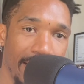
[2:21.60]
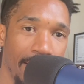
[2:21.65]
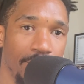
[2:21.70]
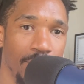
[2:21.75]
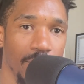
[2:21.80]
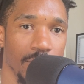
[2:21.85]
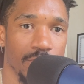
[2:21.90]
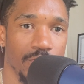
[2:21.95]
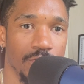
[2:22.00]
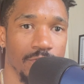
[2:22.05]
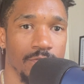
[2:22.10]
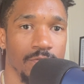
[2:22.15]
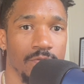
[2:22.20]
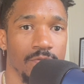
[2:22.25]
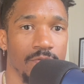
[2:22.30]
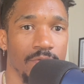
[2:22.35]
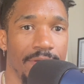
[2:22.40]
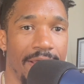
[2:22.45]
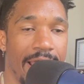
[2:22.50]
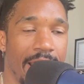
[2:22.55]
person.
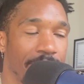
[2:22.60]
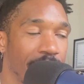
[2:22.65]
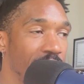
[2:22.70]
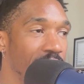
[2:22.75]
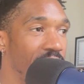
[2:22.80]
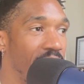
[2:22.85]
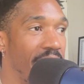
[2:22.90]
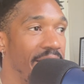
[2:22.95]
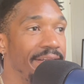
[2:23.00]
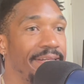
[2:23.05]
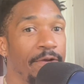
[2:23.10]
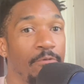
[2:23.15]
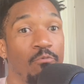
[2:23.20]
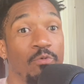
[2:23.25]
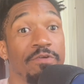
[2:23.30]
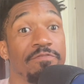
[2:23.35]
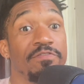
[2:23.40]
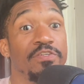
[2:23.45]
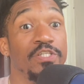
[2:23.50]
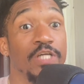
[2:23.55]
Everything that
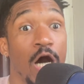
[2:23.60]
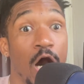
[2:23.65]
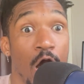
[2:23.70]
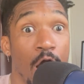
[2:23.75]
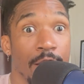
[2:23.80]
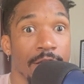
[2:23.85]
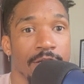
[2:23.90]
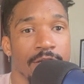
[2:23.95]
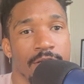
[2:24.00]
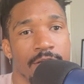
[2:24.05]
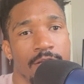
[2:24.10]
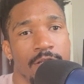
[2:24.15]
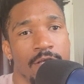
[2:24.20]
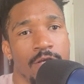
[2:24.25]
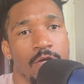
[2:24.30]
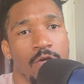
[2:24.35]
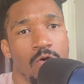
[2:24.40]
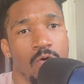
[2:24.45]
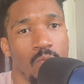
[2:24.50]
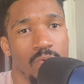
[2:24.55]
we've done,
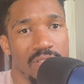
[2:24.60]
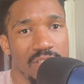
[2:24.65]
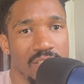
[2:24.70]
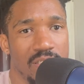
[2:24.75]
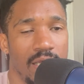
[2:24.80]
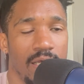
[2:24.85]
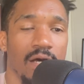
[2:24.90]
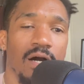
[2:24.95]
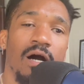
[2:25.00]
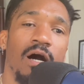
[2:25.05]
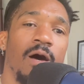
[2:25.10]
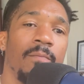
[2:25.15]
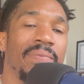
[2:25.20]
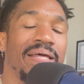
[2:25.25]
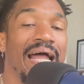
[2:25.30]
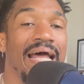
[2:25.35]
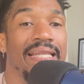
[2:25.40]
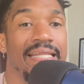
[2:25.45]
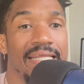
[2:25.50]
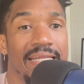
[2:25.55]
we say, oh
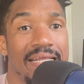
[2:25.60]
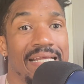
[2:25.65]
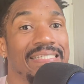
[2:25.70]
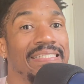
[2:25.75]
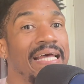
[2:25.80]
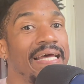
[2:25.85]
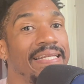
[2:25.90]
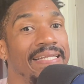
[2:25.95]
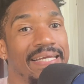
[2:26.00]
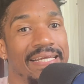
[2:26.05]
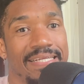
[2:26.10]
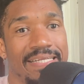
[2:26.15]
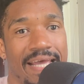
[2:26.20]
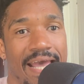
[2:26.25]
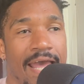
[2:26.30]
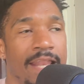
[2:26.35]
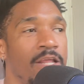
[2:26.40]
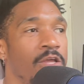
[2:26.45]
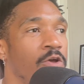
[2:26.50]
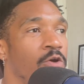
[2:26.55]
man, I did this, I did
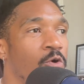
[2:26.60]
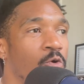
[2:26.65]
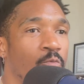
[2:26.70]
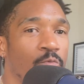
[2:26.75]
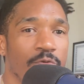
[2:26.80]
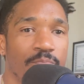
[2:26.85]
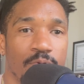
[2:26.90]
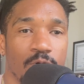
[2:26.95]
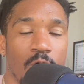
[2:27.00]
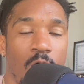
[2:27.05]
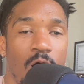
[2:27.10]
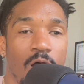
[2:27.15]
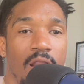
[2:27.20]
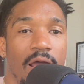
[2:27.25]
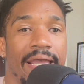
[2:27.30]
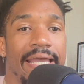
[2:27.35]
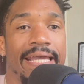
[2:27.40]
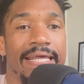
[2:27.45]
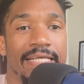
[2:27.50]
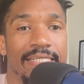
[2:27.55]
that. We put all
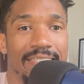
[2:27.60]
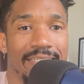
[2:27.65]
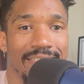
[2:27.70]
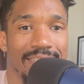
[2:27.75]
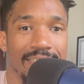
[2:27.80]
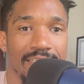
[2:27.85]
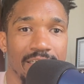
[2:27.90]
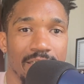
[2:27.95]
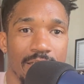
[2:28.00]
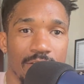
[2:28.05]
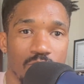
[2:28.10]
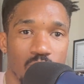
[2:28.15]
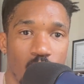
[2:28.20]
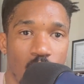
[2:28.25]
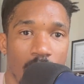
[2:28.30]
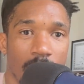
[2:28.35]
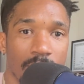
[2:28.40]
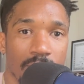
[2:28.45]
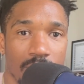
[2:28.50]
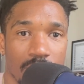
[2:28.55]
our energies into this
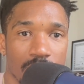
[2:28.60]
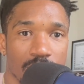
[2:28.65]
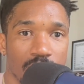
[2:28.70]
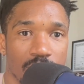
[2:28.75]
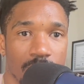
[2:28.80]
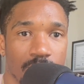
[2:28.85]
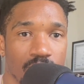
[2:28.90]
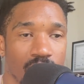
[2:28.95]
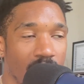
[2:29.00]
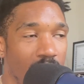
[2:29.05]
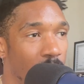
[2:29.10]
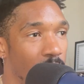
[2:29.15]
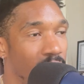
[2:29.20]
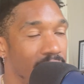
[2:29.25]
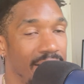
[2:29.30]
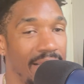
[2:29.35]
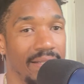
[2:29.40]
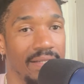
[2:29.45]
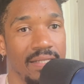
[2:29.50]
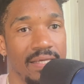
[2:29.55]
one person, and
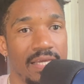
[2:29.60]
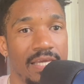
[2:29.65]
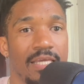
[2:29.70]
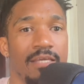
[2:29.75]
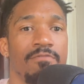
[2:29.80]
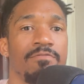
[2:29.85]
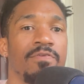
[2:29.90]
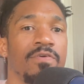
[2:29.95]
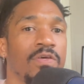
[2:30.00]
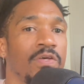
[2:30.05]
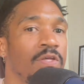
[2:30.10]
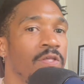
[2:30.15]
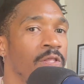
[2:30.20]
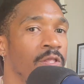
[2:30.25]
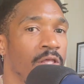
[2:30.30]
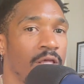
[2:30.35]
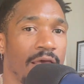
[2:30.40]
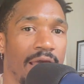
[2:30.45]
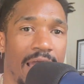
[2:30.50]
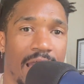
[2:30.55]
when they leave,
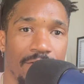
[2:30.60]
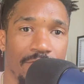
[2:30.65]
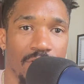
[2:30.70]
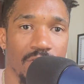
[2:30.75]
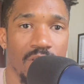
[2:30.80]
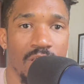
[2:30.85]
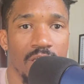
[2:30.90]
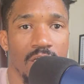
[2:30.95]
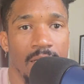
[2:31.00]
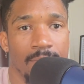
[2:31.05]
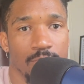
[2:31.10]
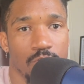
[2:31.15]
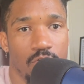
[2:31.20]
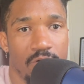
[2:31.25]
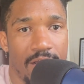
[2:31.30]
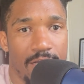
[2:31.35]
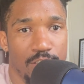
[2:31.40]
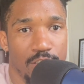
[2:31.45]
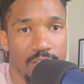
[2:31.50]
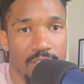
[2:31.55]
everything comes
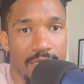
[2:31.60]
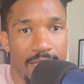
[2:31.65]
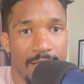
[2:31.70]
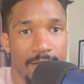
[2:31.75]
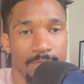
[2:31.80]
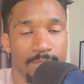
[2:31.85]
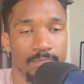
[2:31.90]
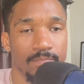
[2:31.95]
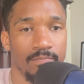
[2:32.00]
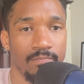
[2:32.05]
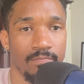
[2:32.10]
crashing down.